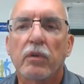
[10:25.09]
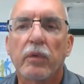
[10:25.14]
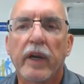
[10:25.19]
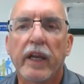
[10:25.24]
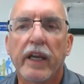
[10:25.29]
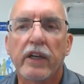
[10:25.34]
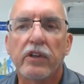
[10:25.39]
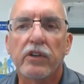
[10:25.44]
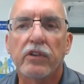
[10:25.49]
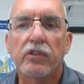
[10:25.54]

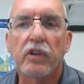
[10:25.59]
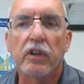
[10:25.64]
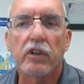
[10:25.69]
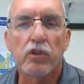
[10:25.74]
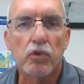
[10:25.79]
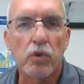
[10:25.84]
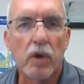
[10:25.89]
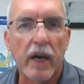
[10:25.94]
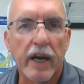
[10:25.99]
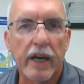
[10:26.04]
ranges and
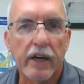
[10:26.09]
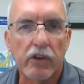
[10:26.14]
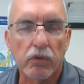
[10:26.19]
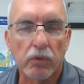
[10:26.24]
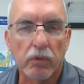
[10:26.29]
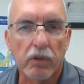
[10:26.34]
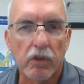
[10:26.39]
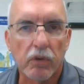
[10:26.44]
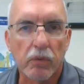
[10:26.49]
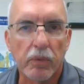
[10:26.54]
dryers
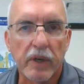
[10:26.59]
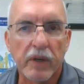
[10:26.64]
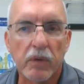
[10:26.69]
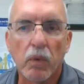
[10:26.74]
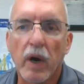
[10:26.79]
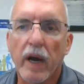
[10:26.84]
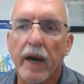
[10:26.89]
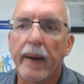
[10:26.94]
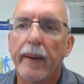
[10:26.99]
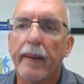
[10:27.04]
with
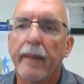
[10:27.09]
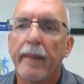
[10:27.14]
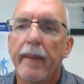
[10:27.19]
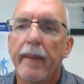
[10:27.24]
3-wire.